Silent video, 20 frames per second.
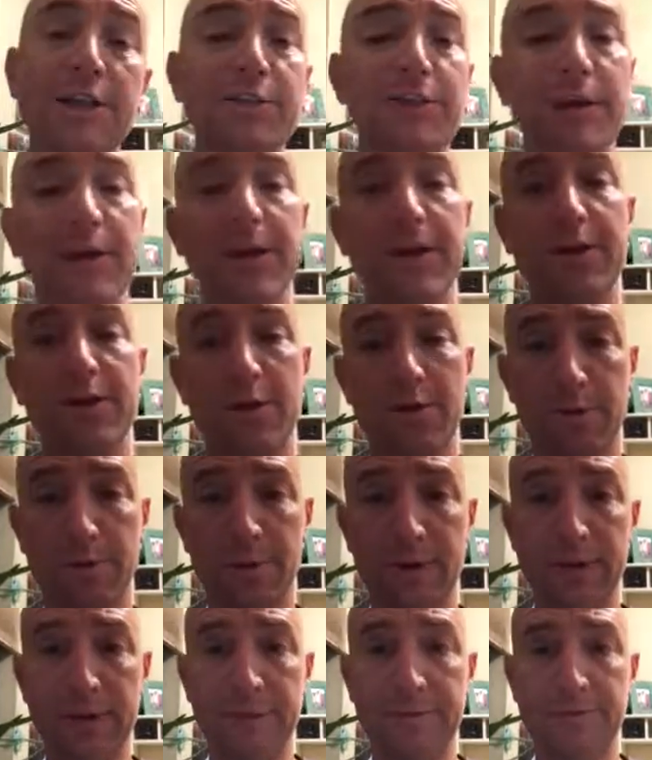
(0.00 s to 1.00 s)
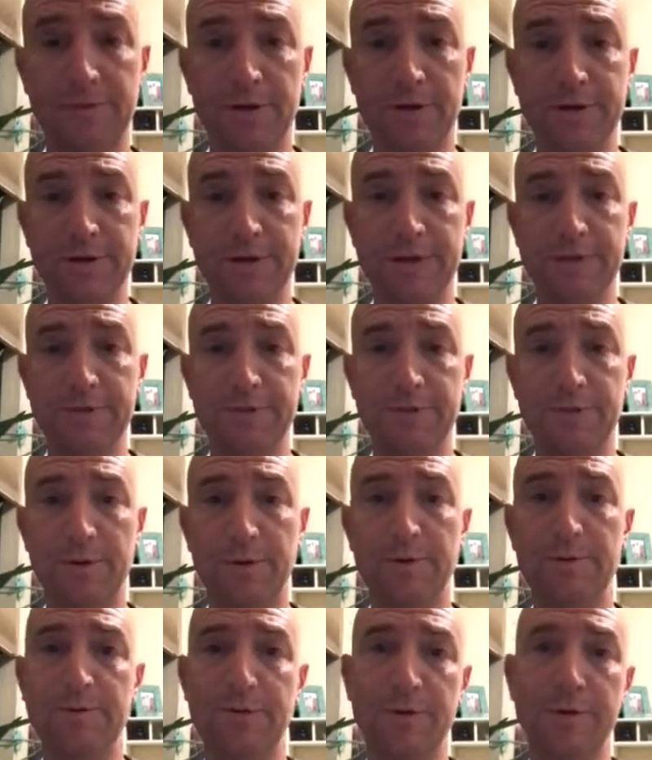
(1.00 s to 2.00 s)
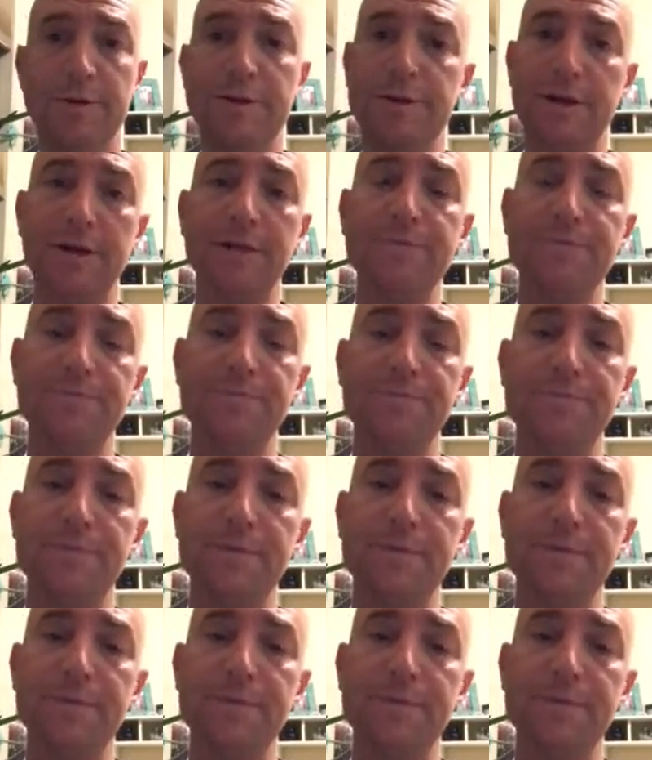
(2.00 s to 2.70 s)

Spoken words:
just want to let you know what Leapfrog does, what we focus on.